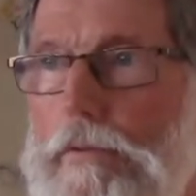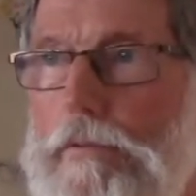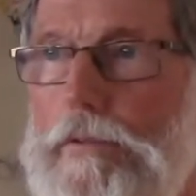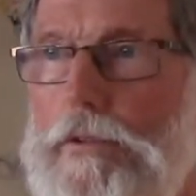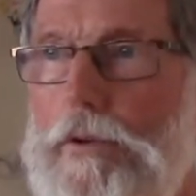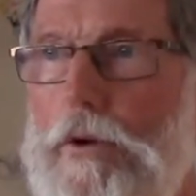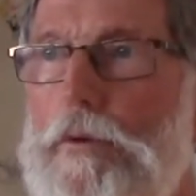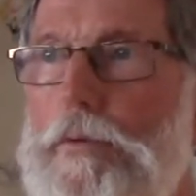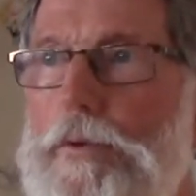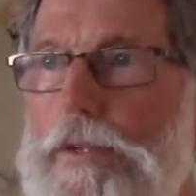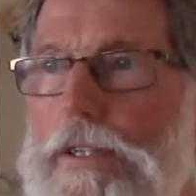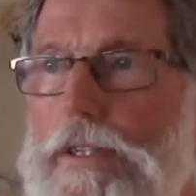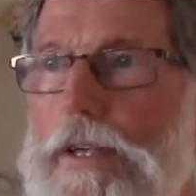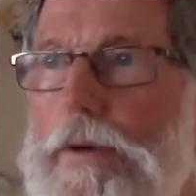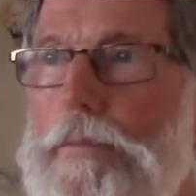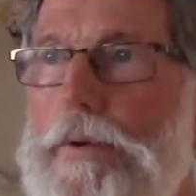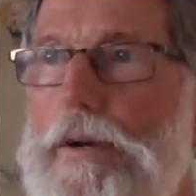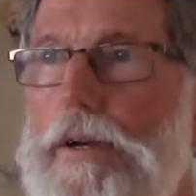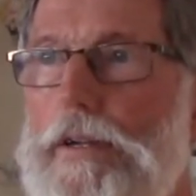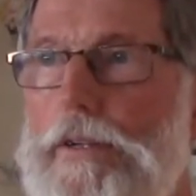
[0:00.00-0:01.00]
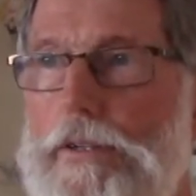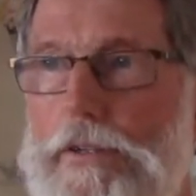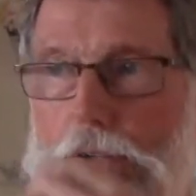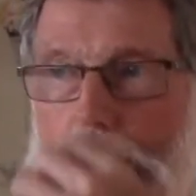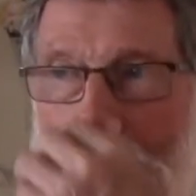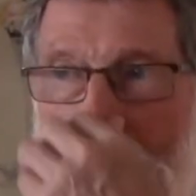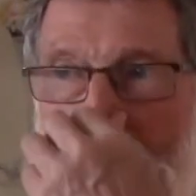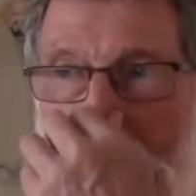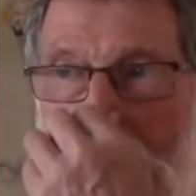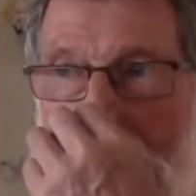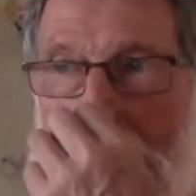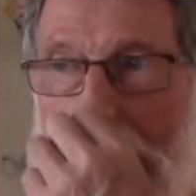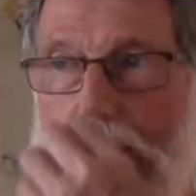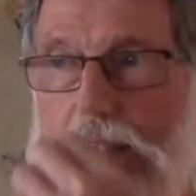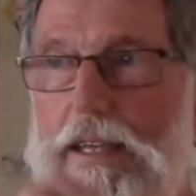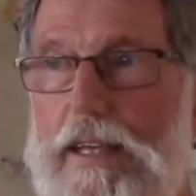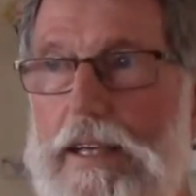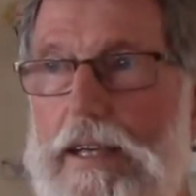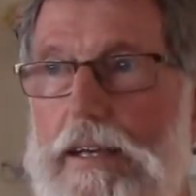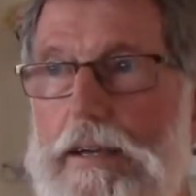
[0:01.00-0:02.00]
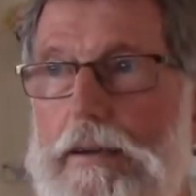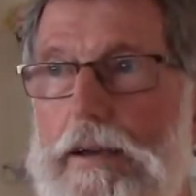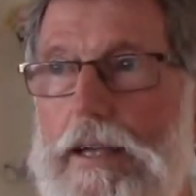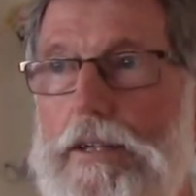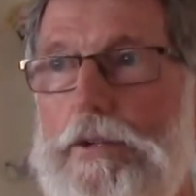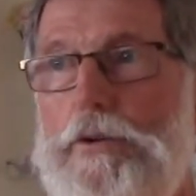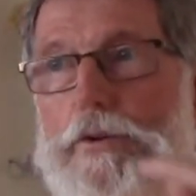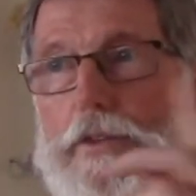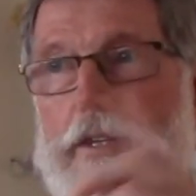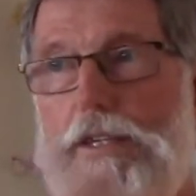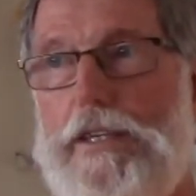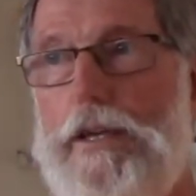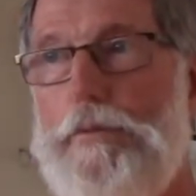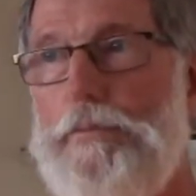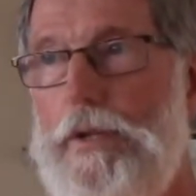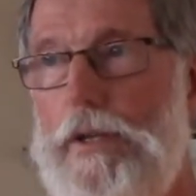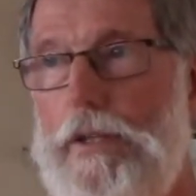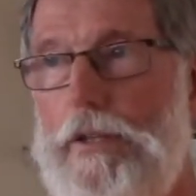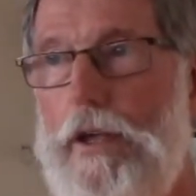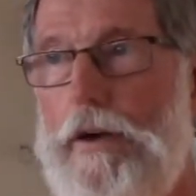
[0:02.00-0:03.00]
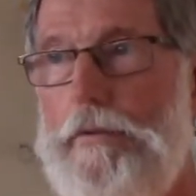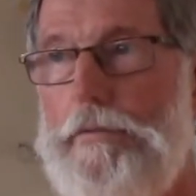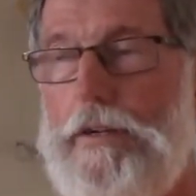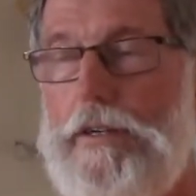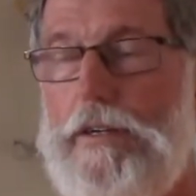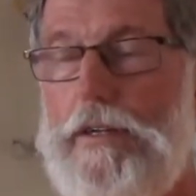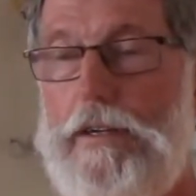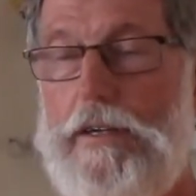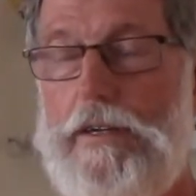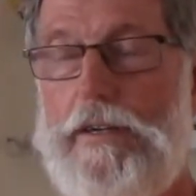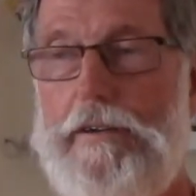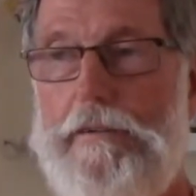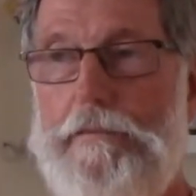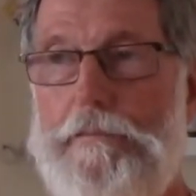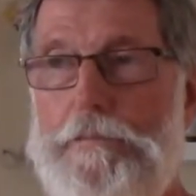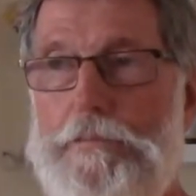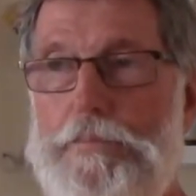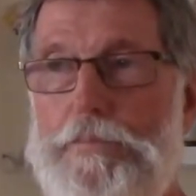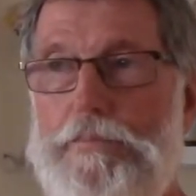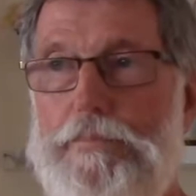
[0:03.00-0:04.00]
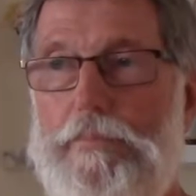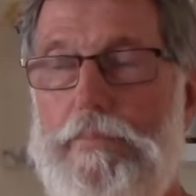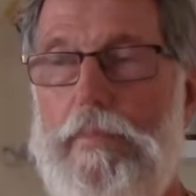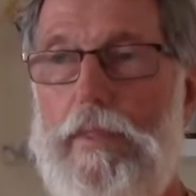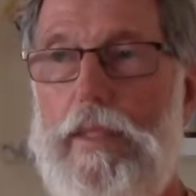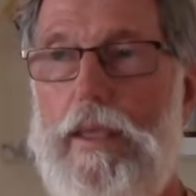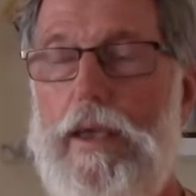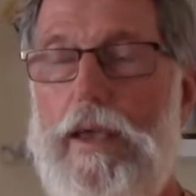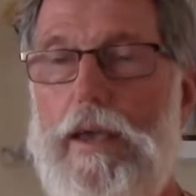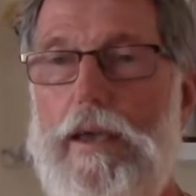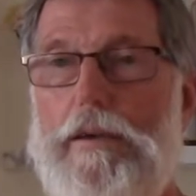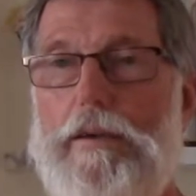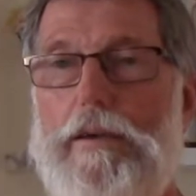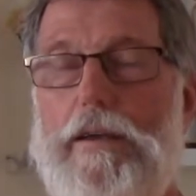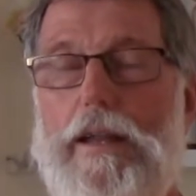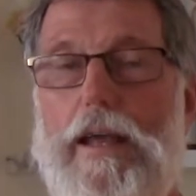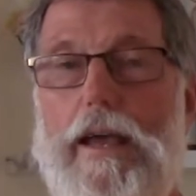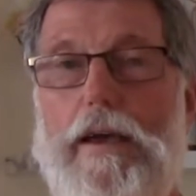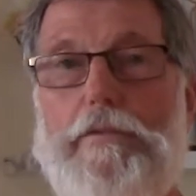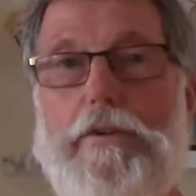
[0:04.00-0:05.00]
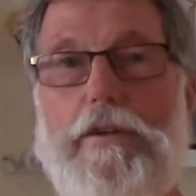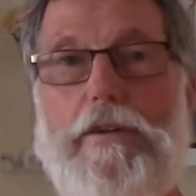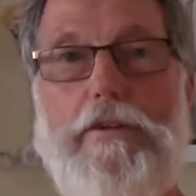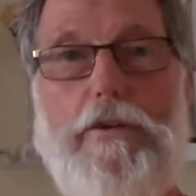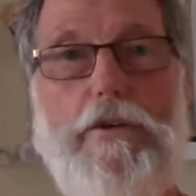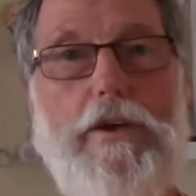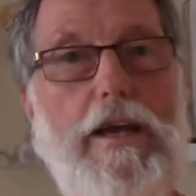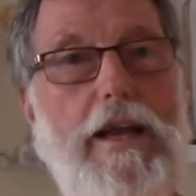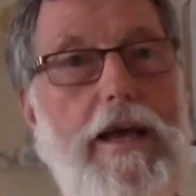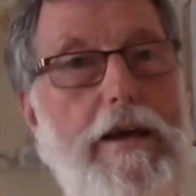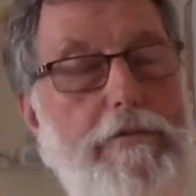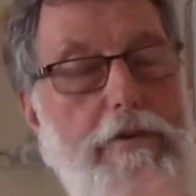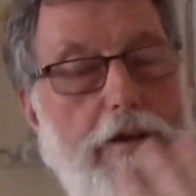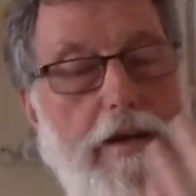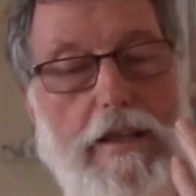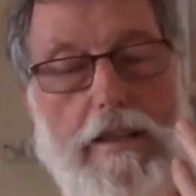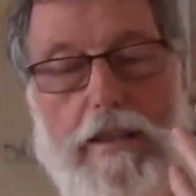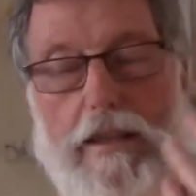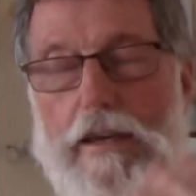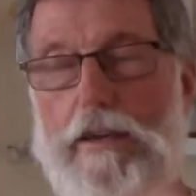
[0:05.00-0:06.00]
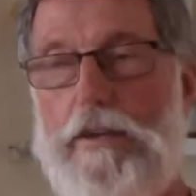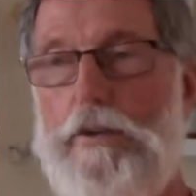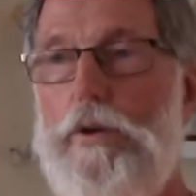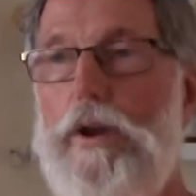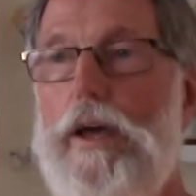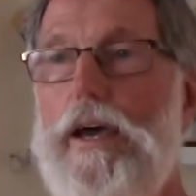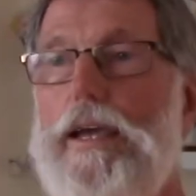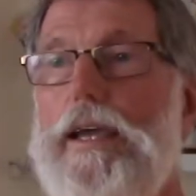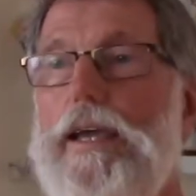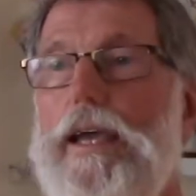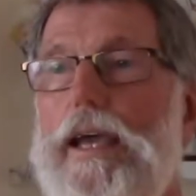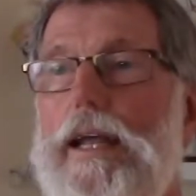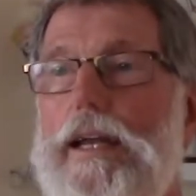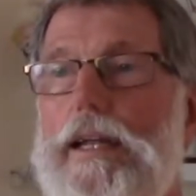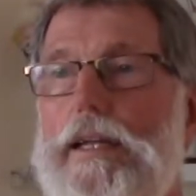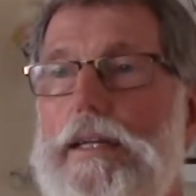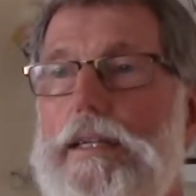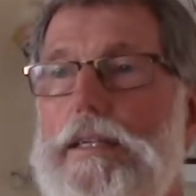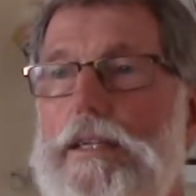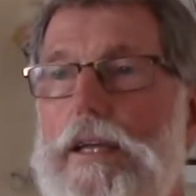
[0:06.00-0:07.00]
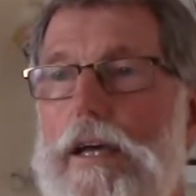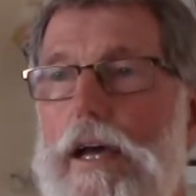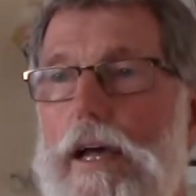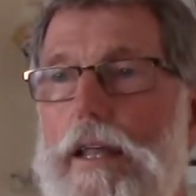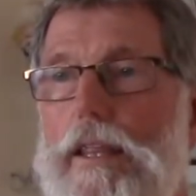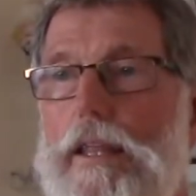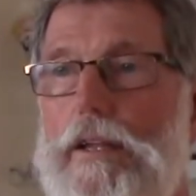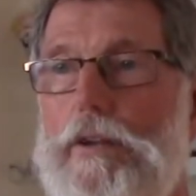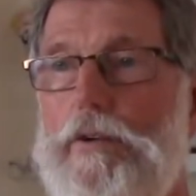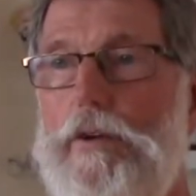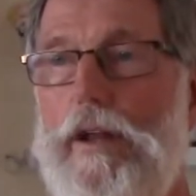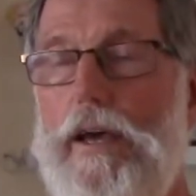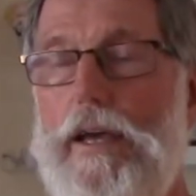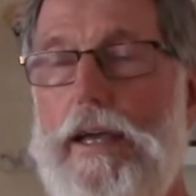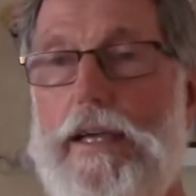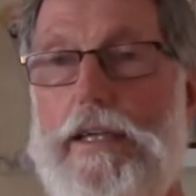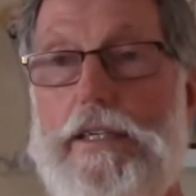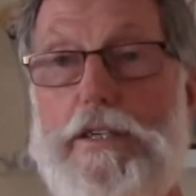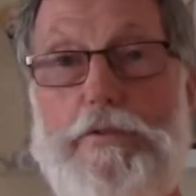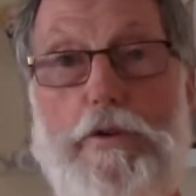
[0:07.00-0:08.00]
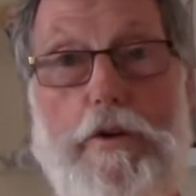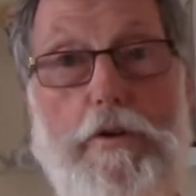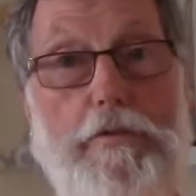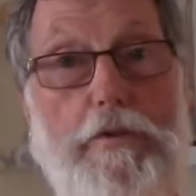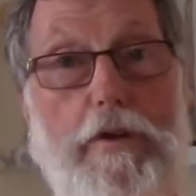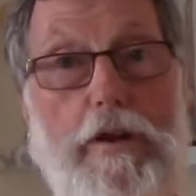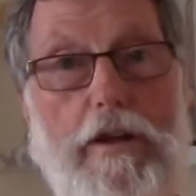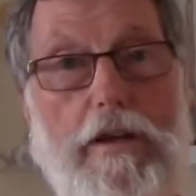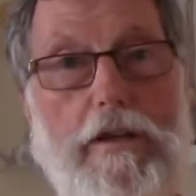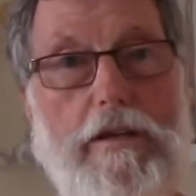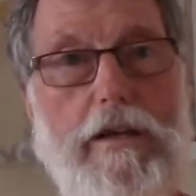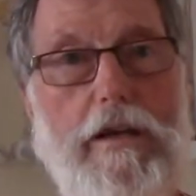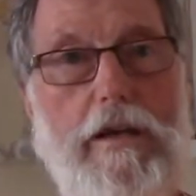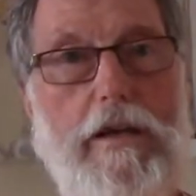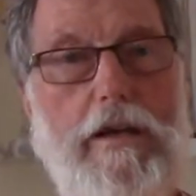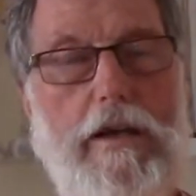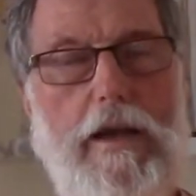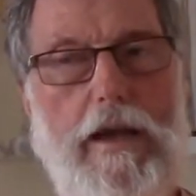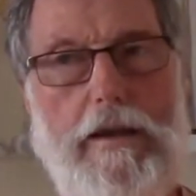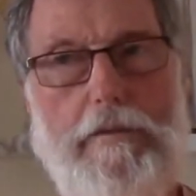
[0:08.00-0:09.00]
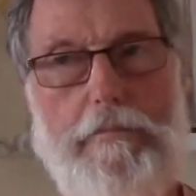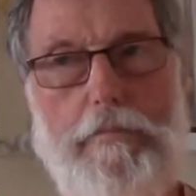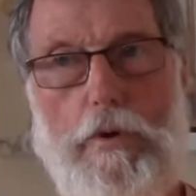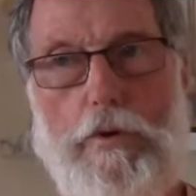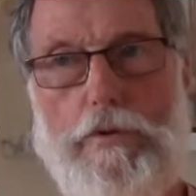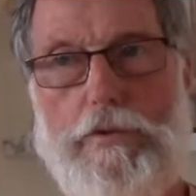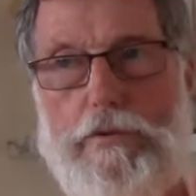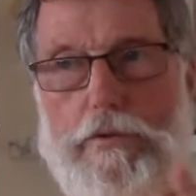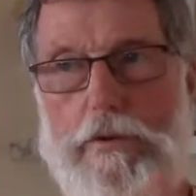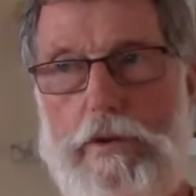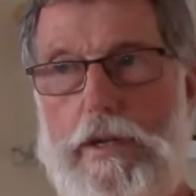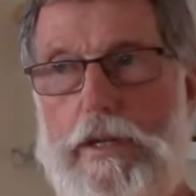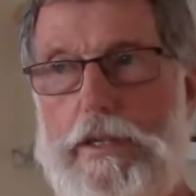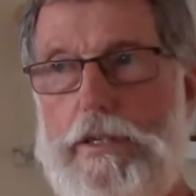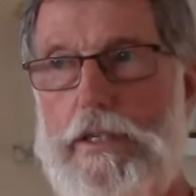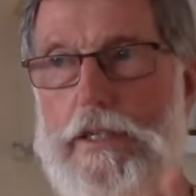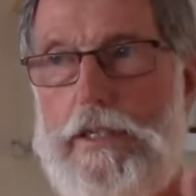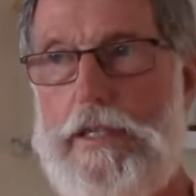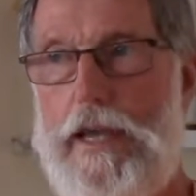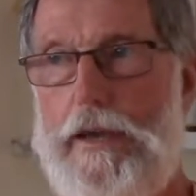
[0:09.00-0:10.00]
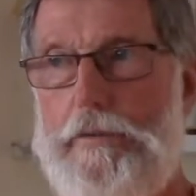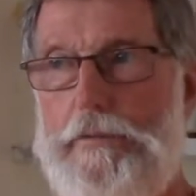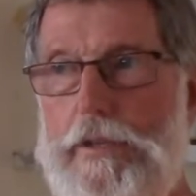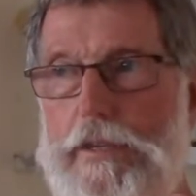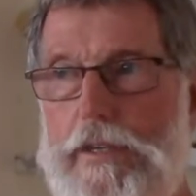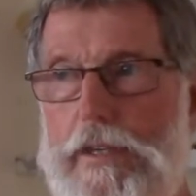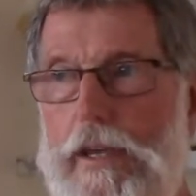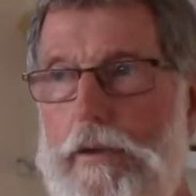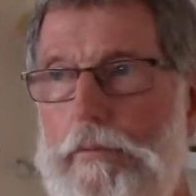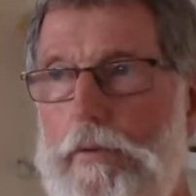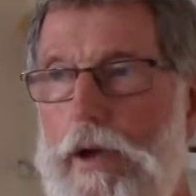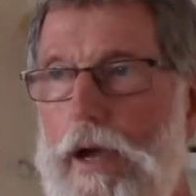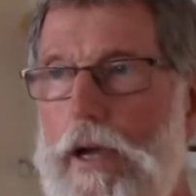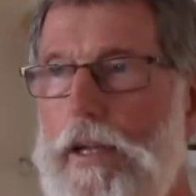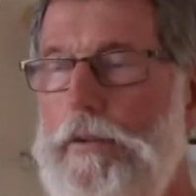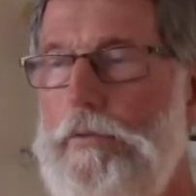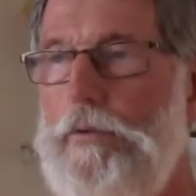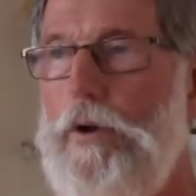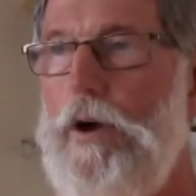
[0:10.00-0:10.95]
It's always somewhere in a certain place, and you're the subject of it. In heaven, you can have anything you like, any desire that you like is fulfilled, and most religions have the same kind of